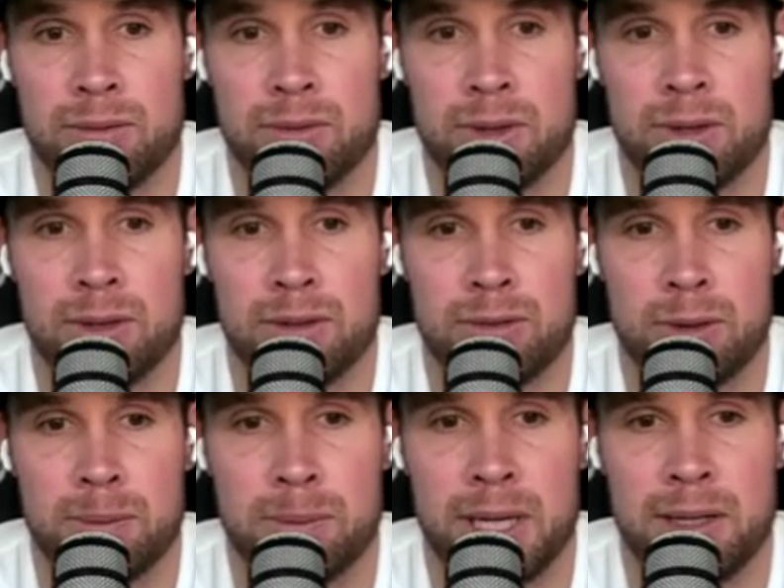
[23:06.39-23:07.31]
for
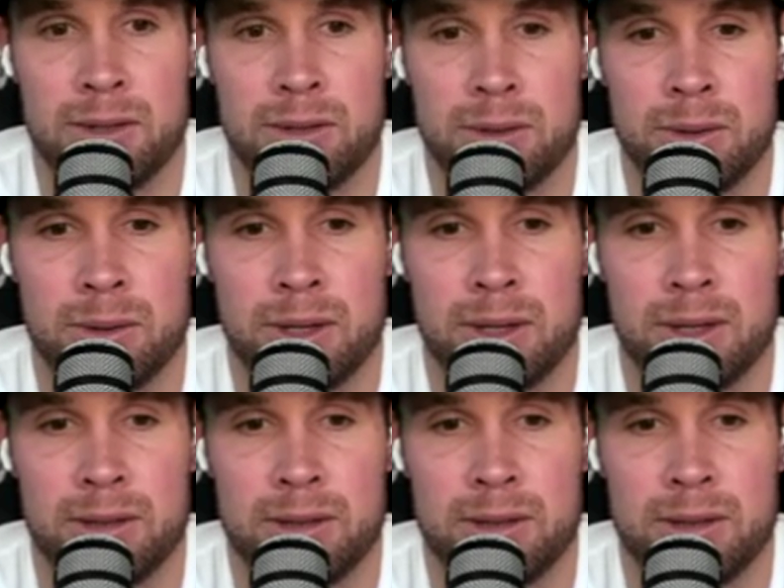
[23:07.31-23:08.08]
for me to uh,